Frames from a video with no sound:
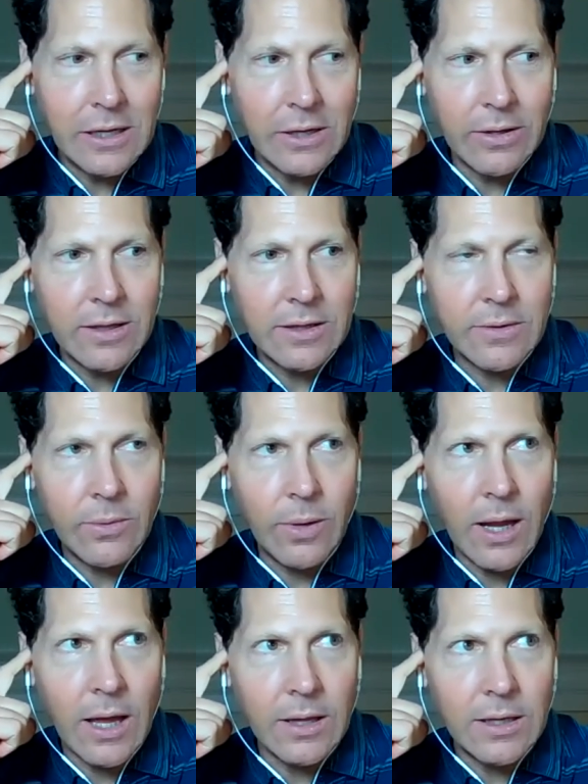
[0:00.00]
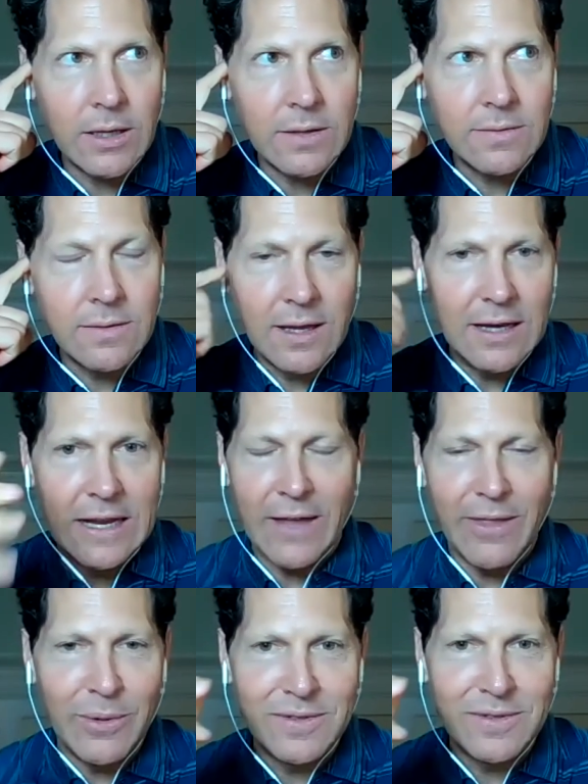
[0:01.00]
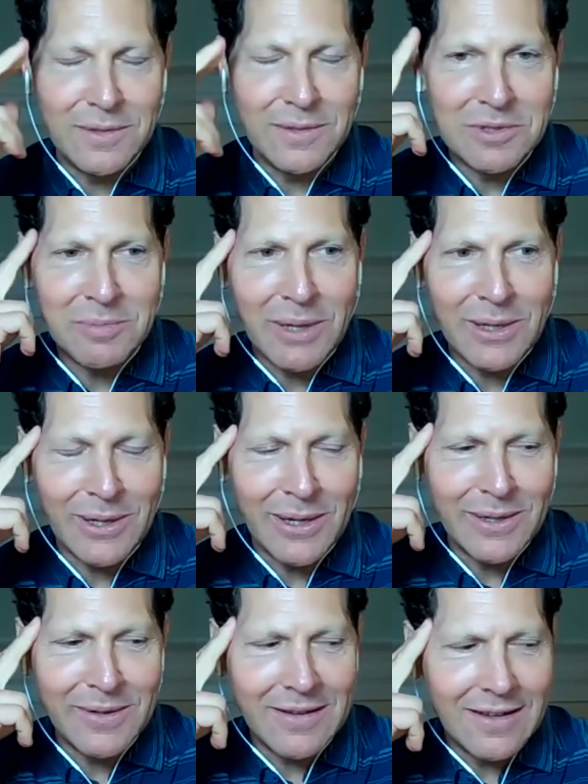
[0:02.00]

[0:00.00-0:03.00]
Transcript: I think the realities, and yeah, that was super spot on.